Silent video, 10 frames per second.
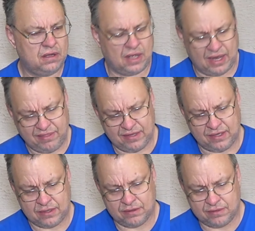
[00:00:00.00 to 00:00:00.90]
I
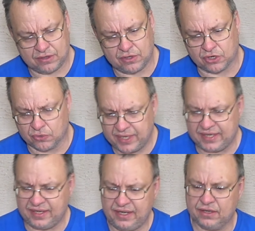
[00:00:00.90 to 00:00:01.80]
think they're a
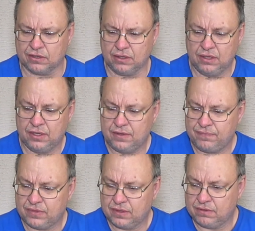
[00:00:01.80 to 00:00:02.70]
great deal
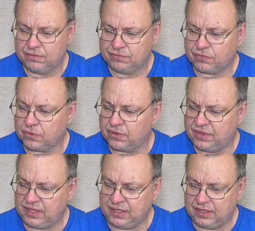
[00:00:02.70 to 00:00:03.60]
for
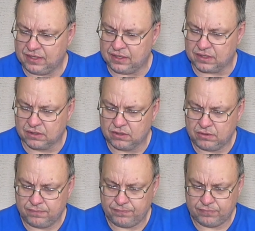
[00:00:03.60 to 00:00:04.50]
the
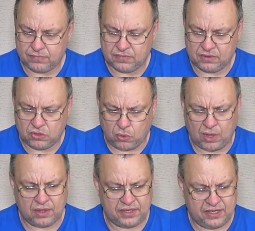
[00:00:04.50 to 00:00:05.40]

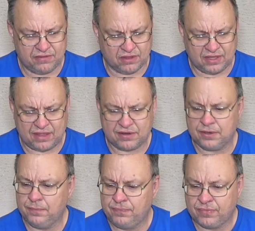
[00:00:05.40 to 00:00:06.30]
quality of the
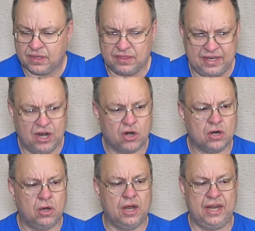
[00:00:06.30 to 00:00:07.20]
leather. They
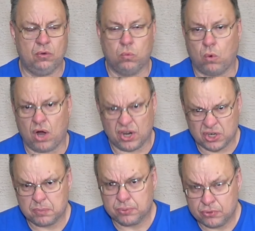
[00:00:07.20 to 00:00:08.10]
are a
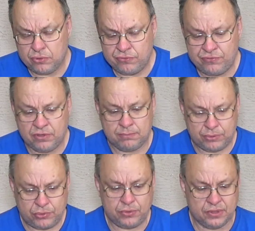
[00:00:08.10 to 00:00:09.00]
waterproof
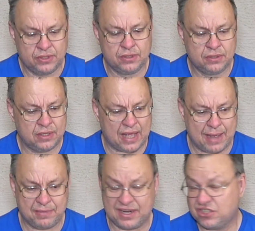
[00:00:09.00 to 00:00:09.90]
boot.
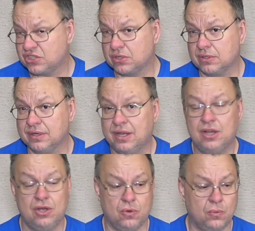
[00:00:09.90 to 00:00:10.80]
I'm not sure
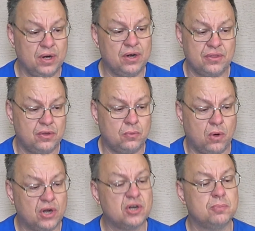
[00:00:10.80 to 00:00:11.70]
where the
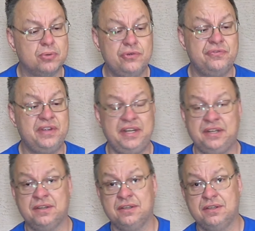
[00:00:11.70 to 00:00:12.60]

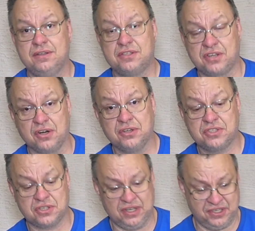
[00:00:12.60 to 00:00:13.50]
waterproofing
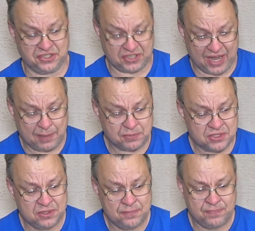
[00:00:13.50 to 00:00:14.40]
starts and
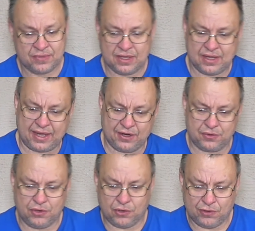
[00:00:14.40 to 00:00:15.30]
stops. I
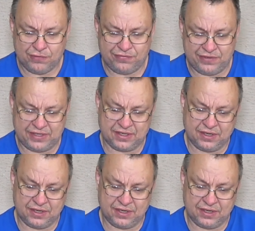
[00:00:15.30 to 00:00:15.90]
don't know if it